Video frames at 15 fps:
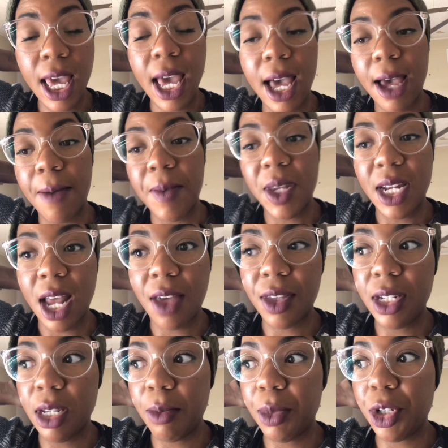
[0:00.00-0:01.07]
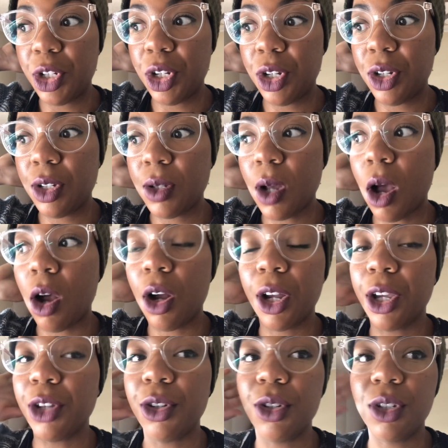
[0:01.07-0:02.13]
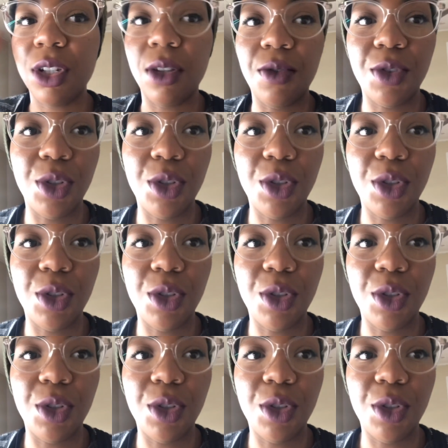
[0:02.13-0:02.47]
and now the temperatures are conducive